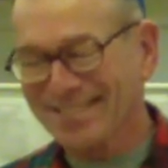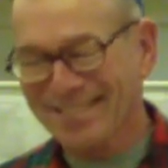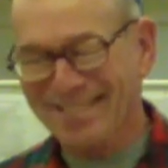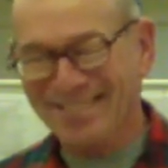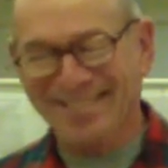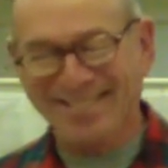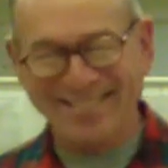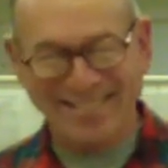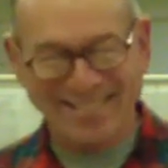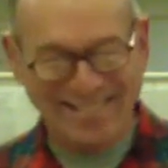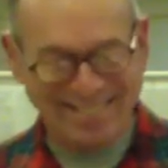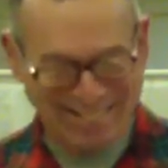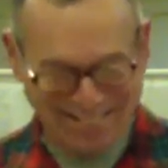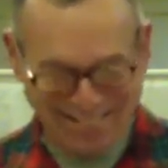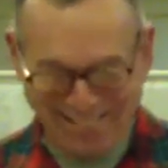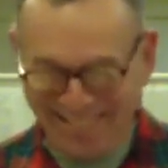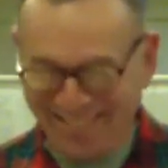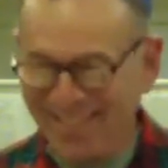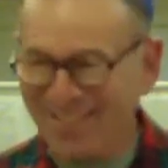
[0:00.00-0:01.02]

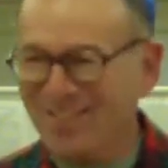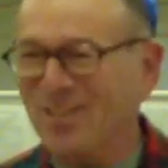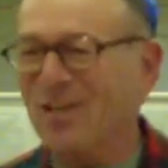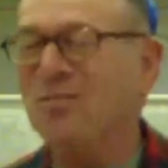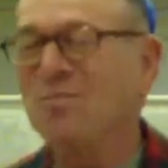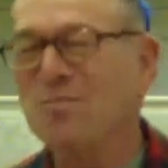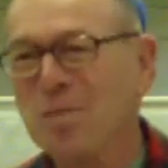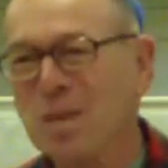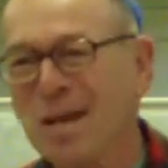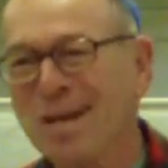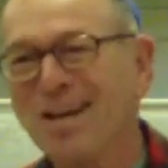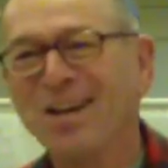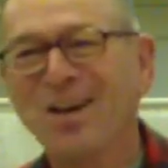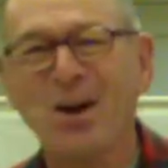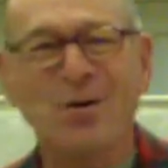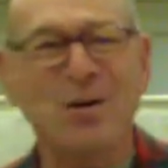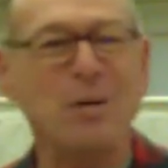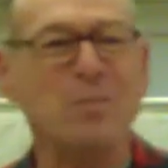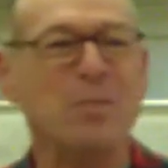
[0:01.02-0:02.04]
Louder. Yes.
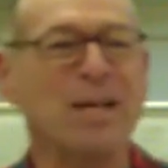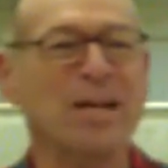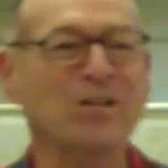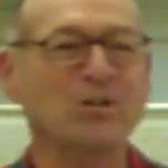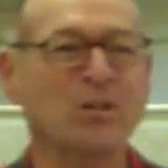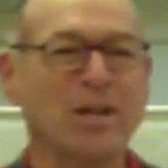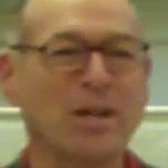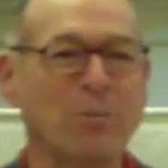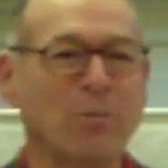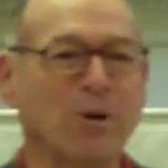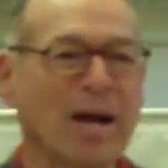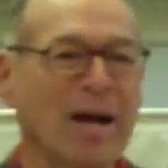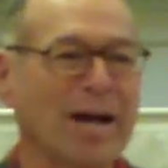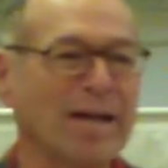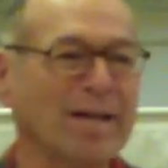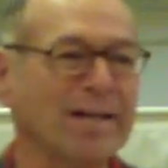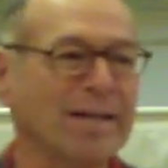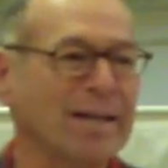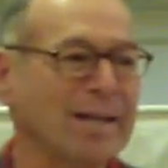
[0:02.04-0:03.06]
Okay. Yesterday,
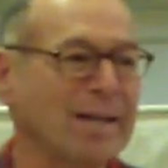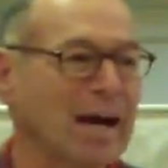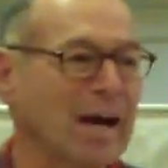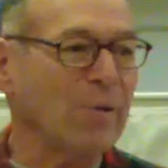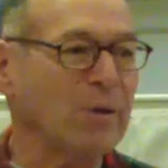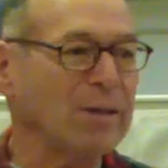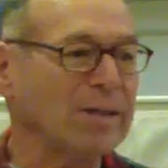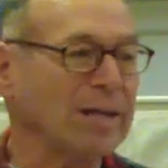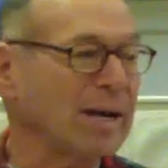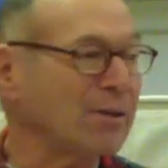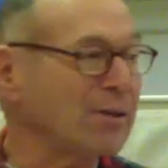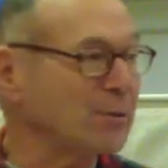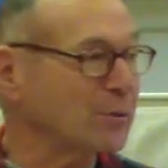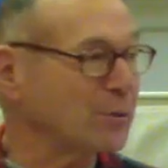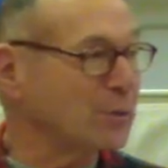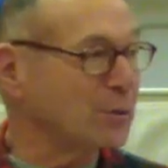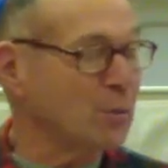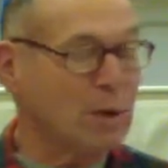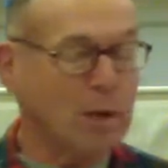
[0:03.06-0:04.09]
Brian and went down
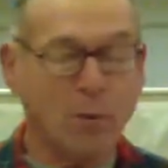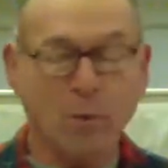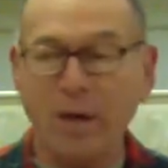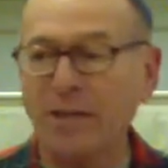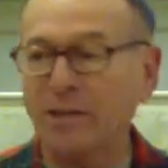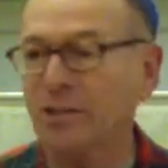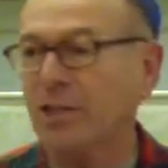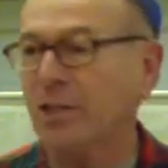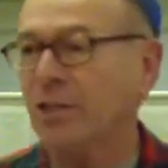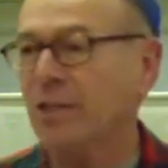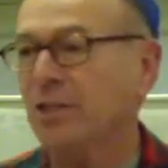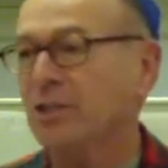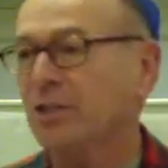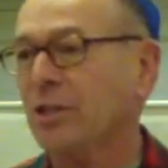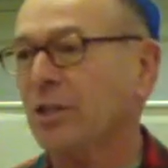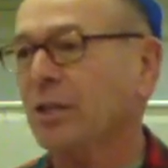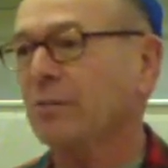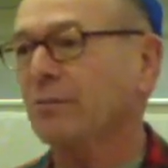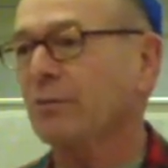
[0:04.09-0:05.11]
to uh, Washington,
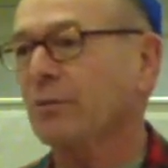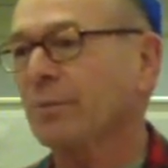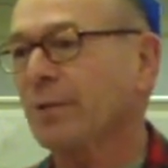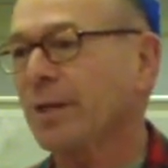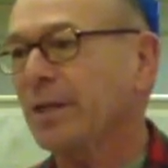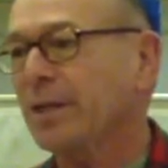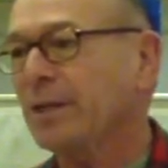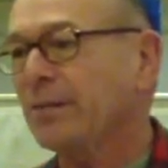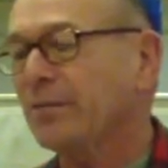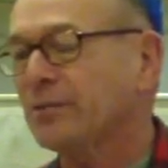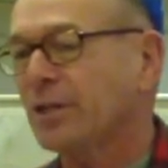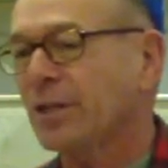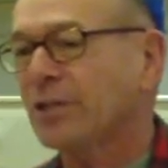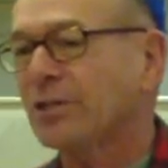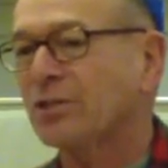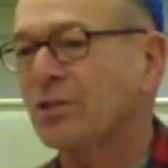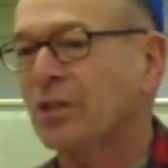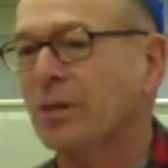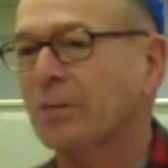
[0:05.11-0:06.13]
D.C. for a meeting of
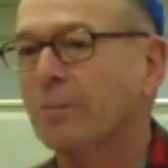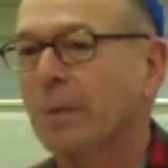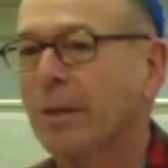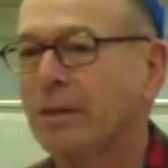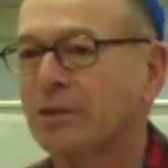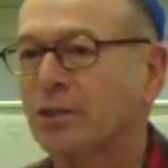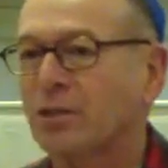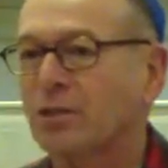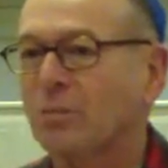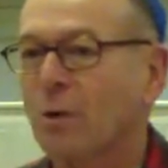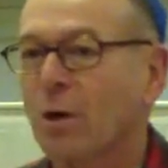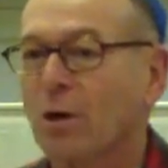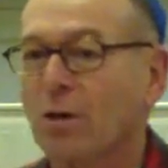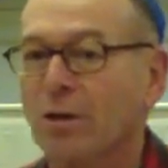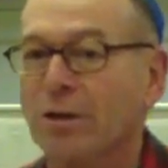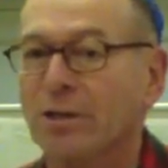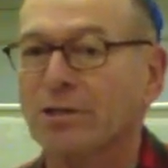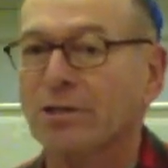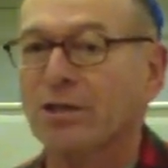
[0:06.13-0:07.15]
JINSA. It's a small
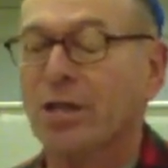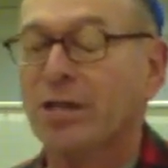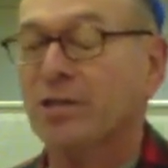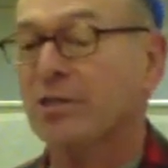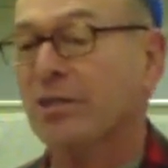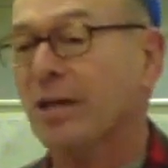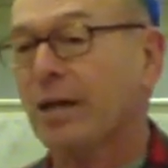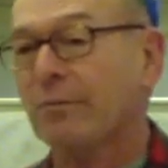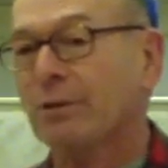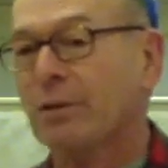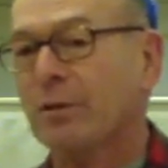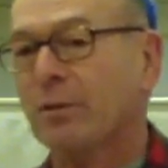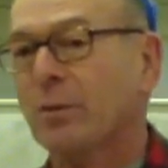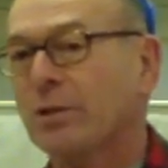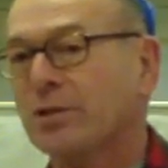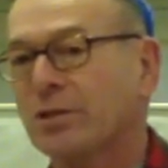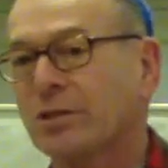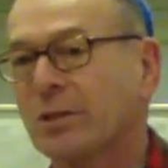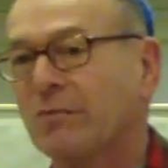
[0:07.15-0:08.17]
organization that I really
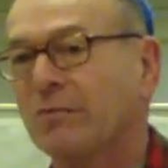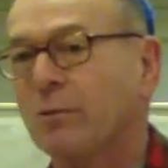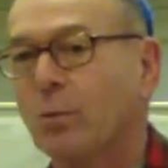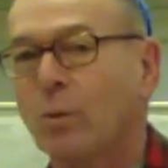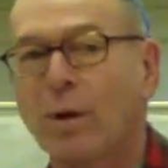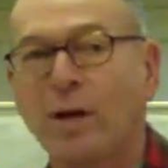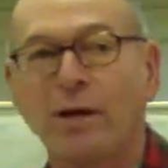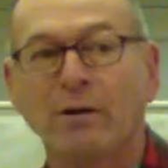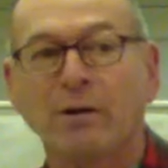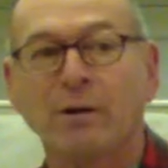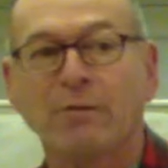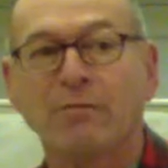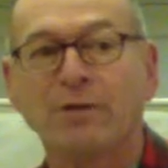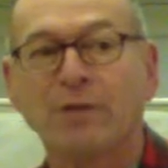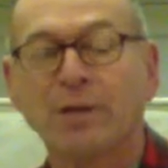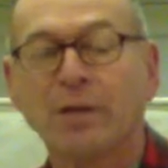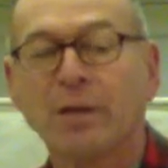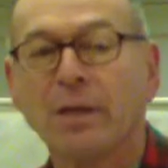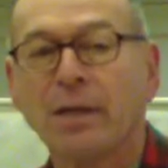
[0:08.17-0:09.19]
wasn't even aware
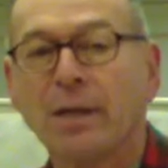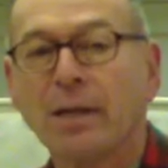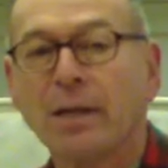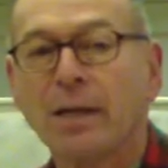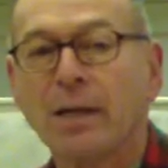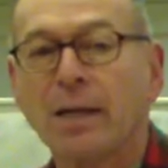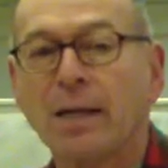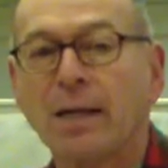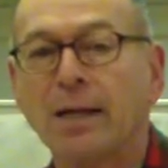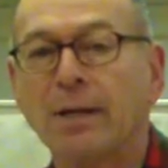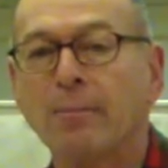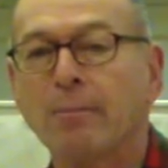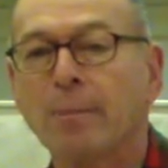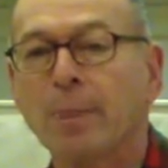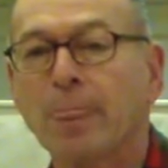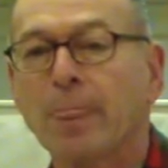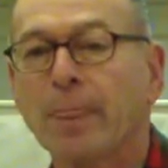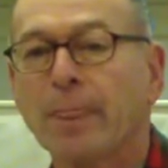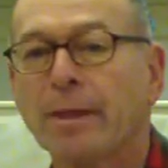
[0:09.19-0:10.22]
of um,
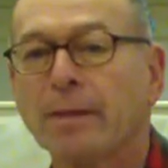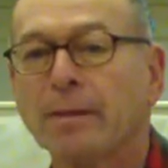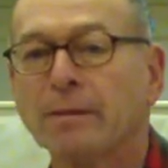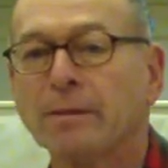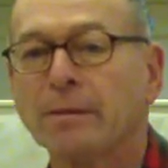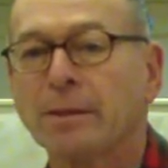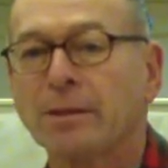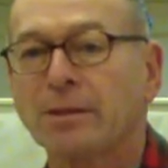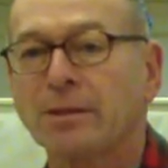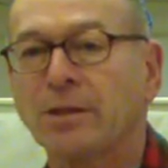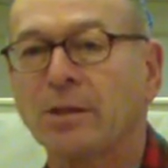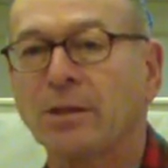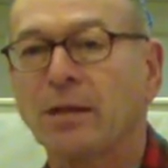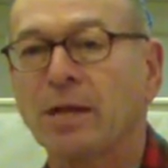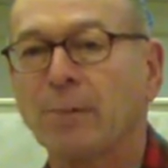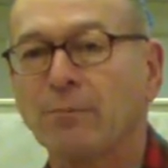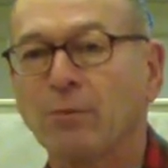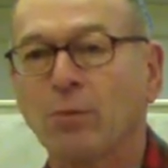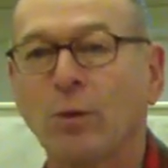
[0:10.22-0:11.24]
until a
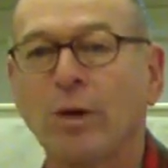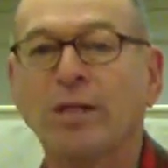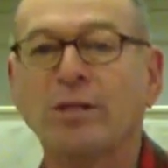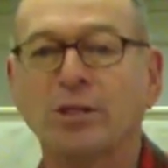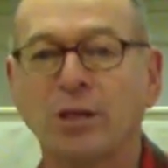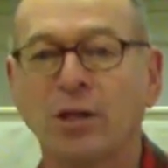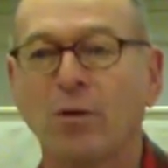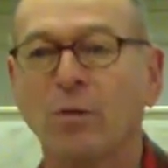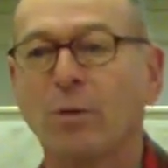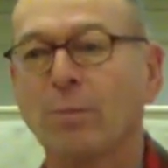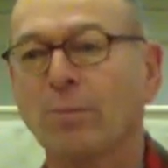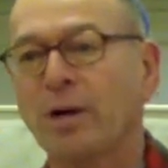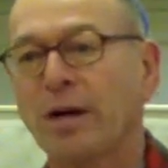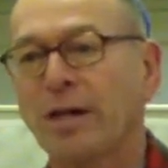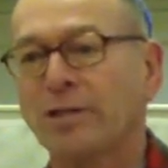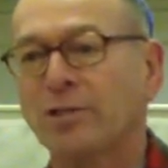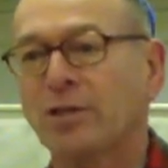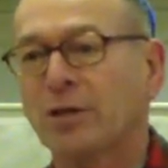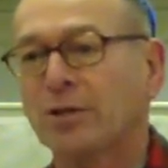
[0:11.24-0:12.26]
couple of weeks ago when
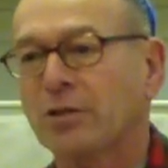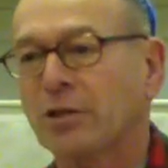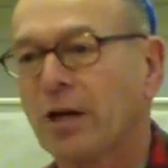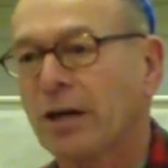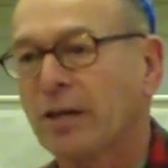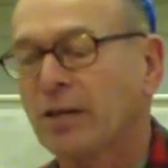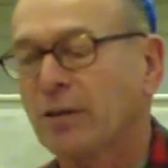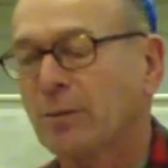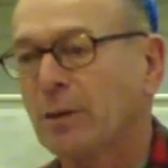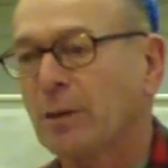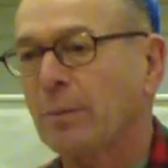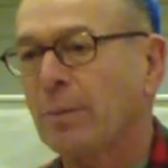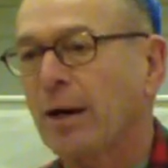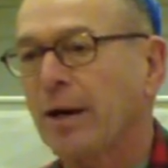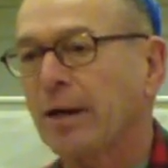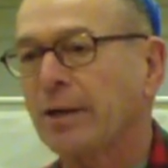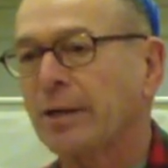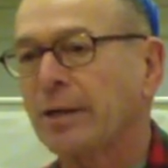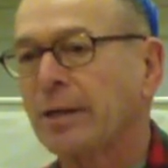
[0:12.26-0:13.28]
Brian started talking to me
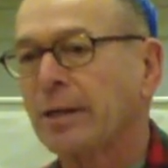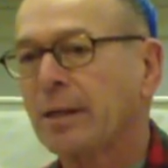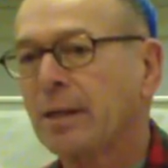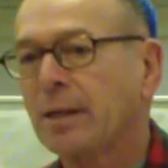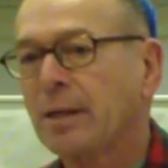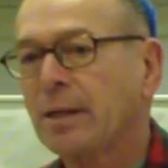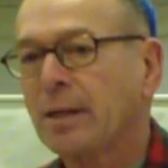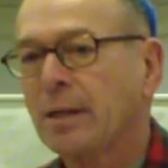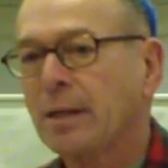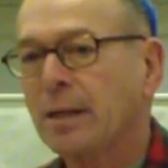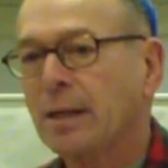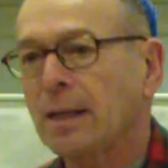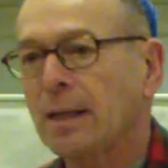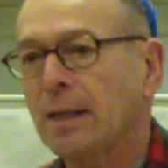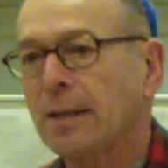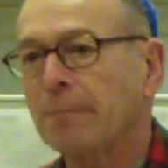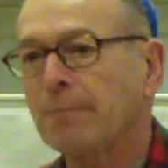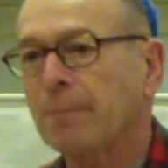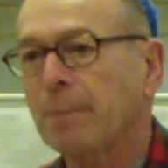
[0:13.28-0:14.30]
about it.
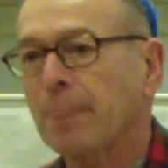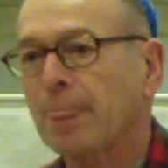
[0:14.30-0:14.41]
Uh,